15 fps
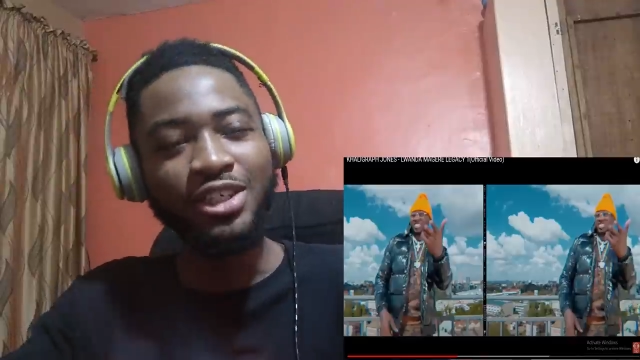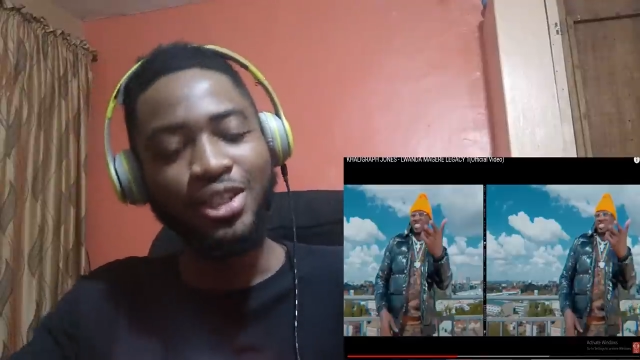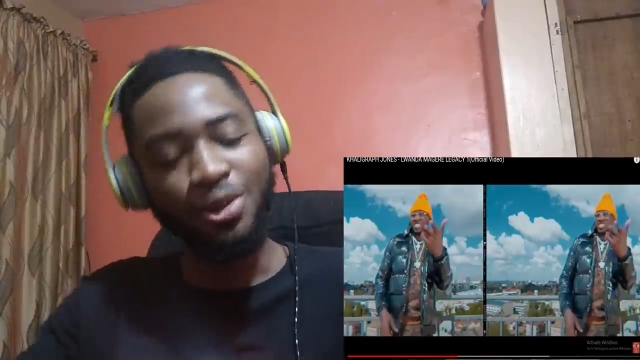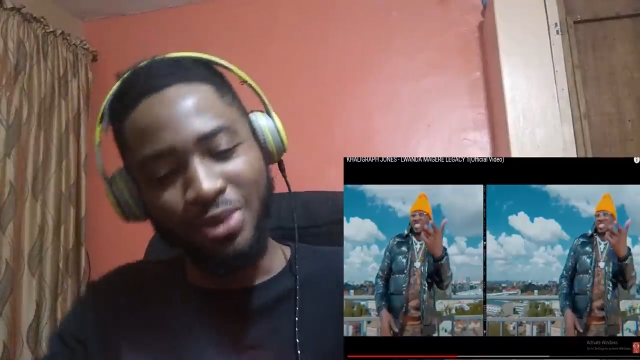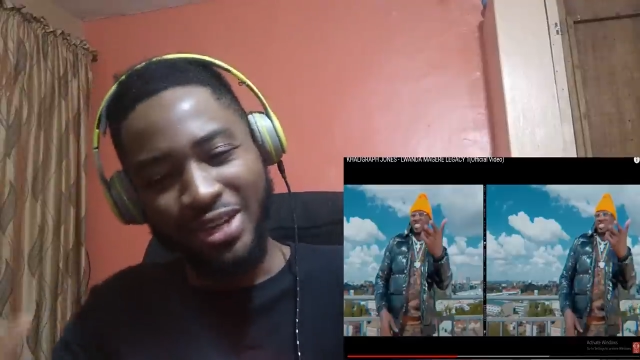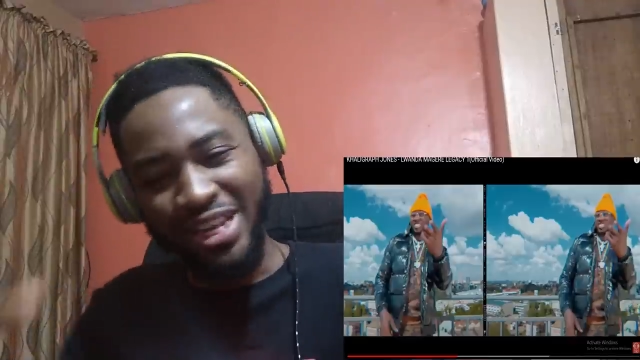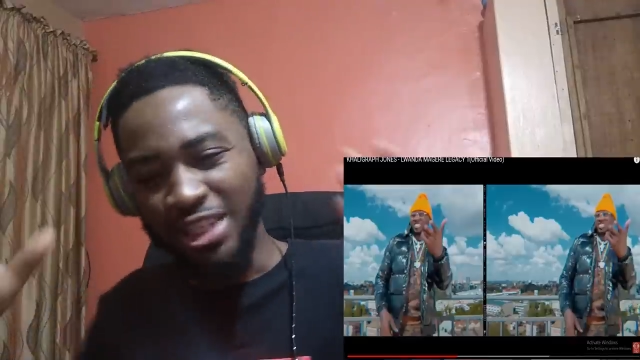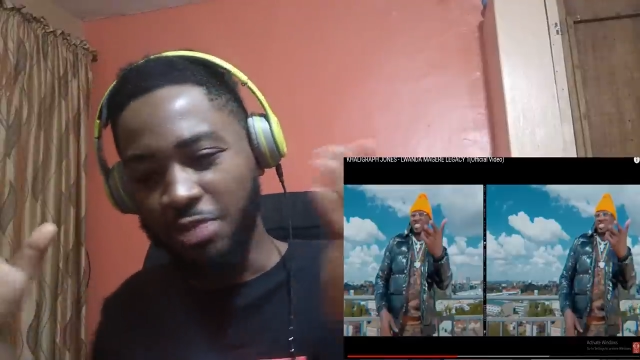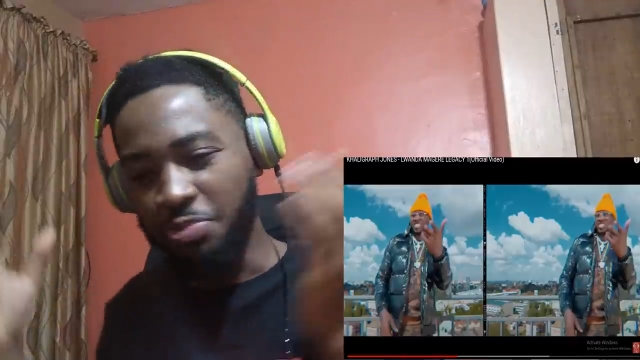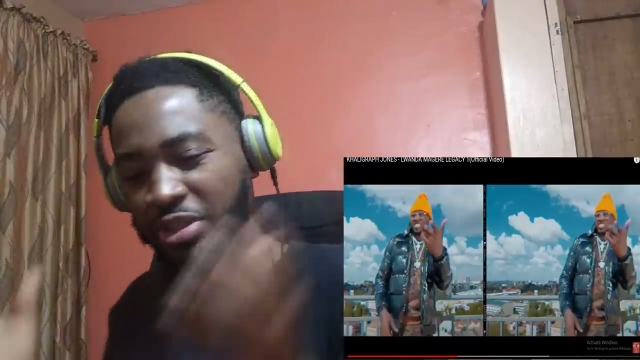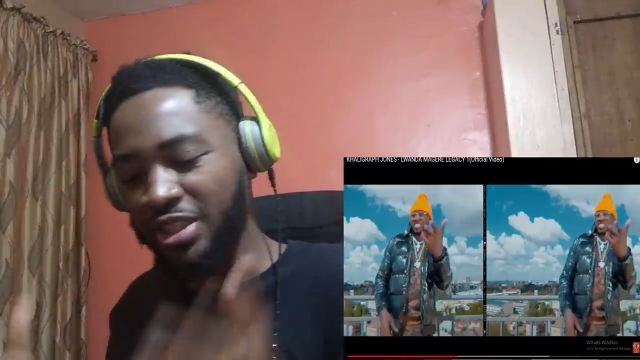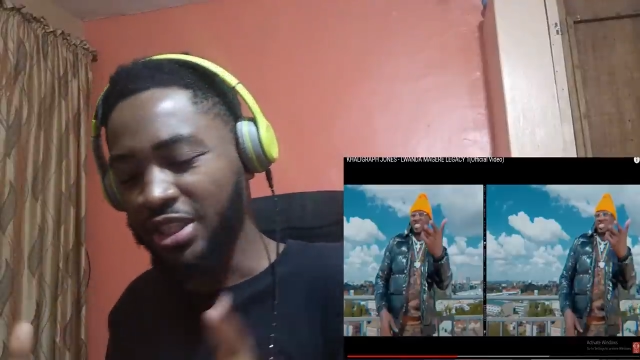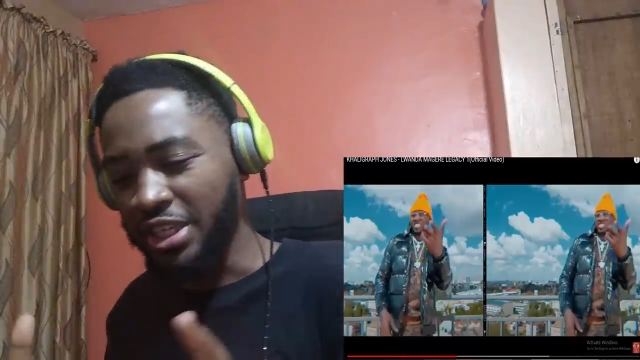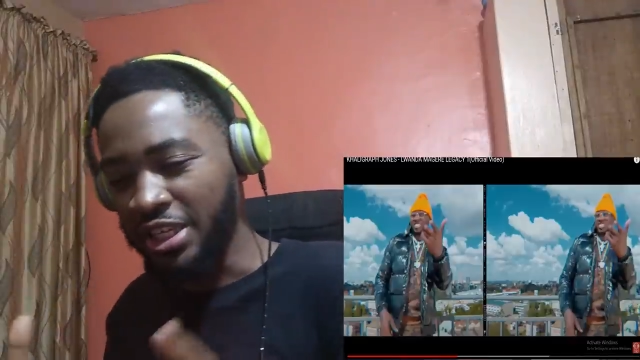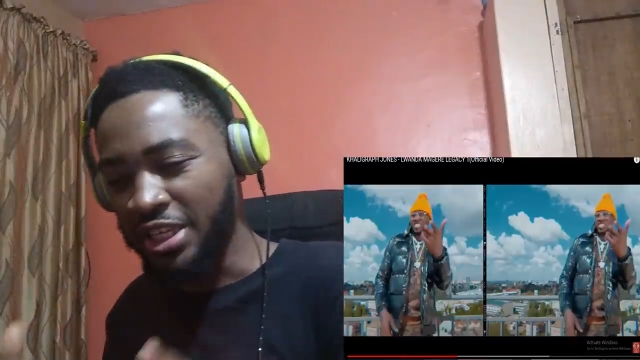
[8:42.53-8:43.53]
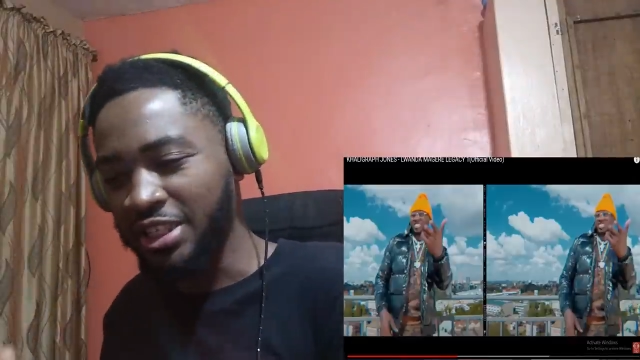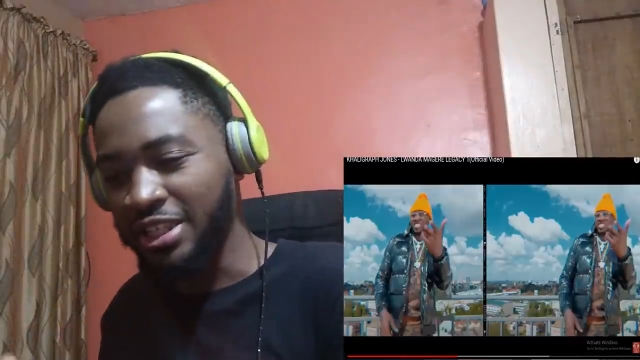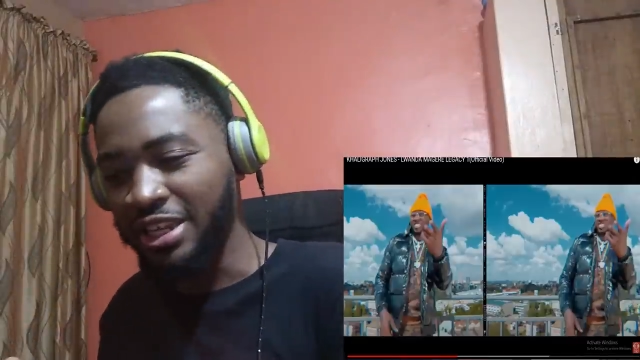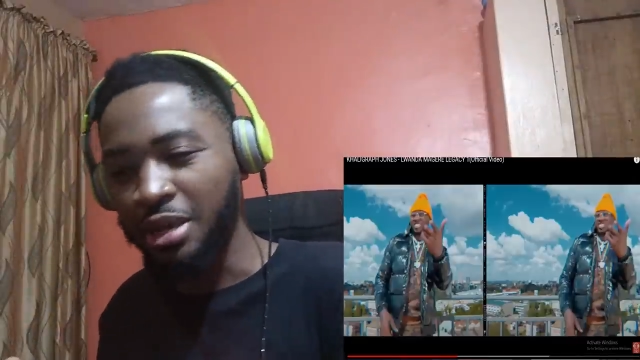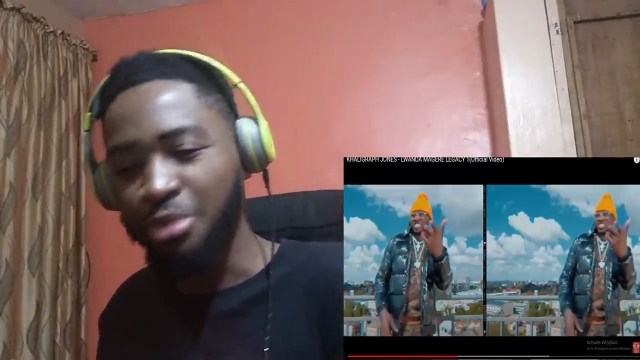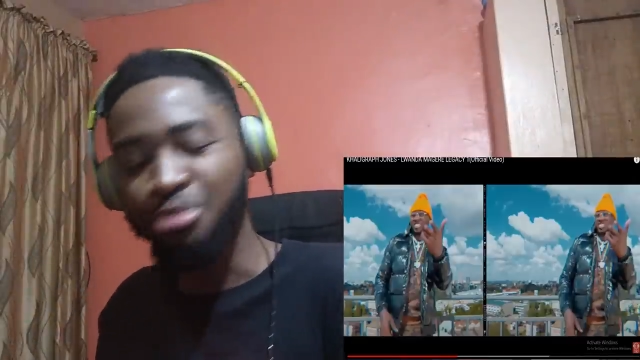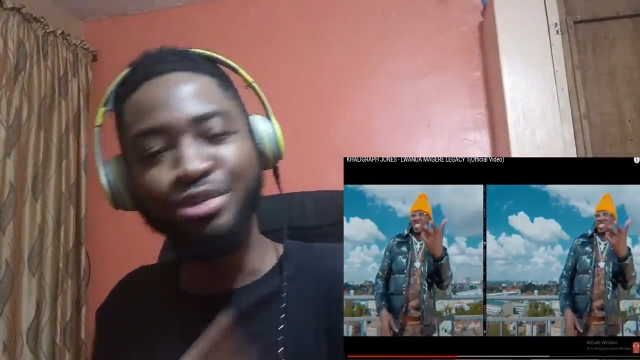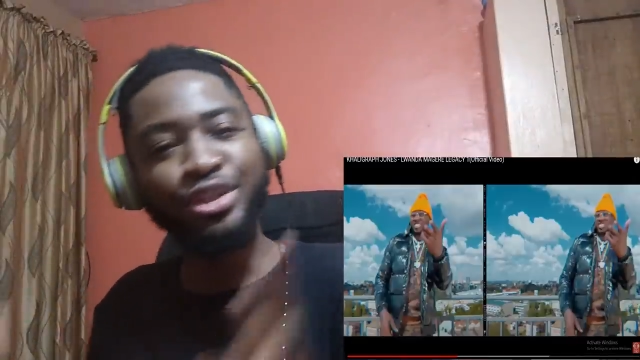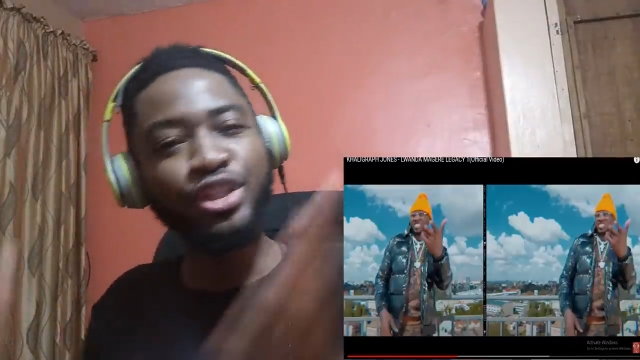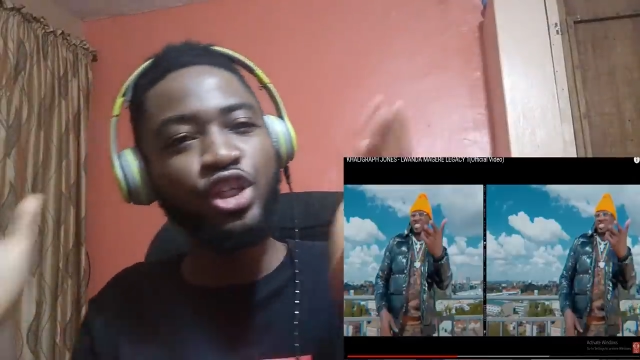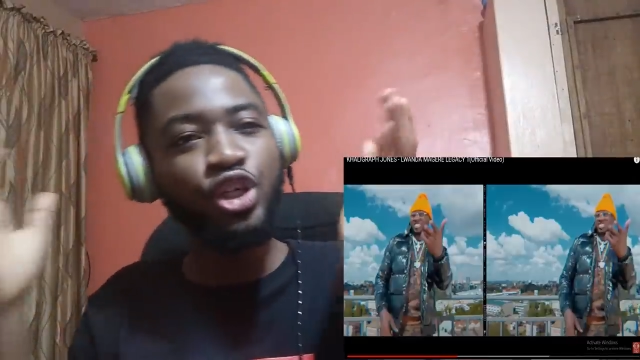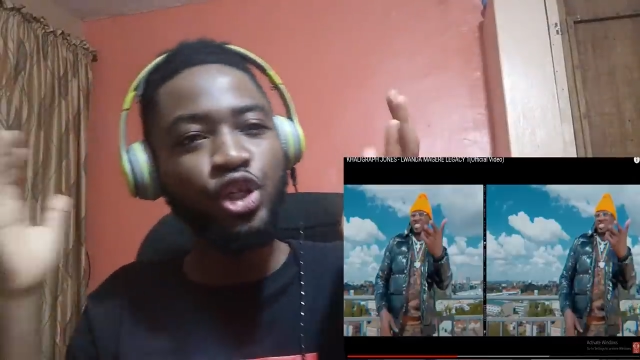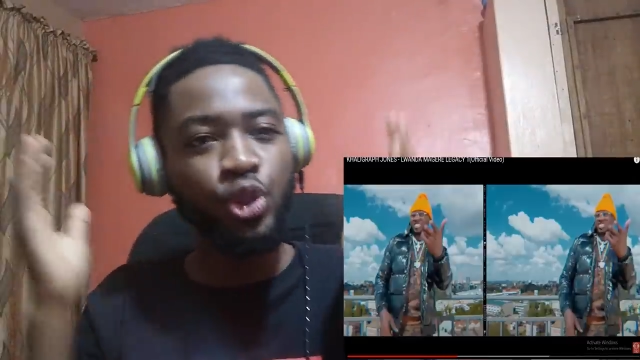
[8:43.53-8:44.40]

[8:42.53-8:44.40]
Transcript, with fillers: he said when I spit the heat that I bring,